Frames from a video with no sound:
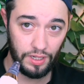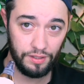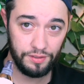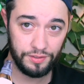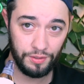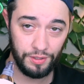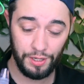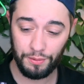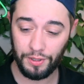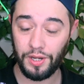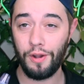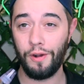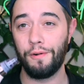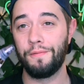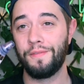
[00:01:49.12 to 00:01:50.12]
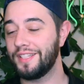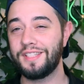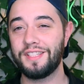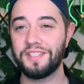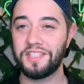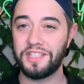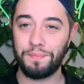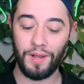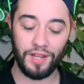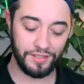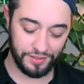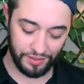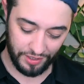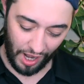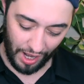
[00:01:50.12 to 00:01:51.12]
So here we go. This isn't
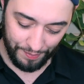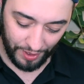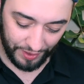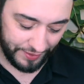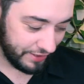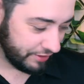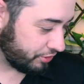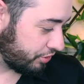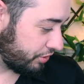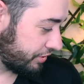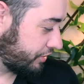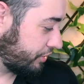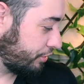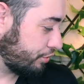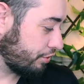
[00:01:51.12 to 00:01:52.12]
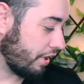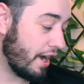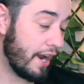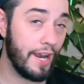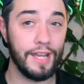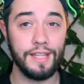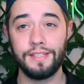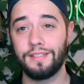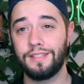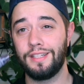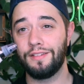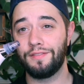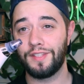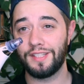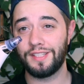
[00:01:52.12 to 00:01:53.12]
sponsored. I bought this just to try and
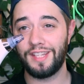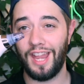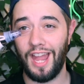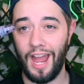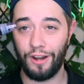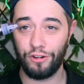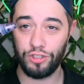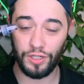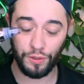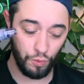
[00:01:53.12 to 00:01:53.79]
see if this thing actually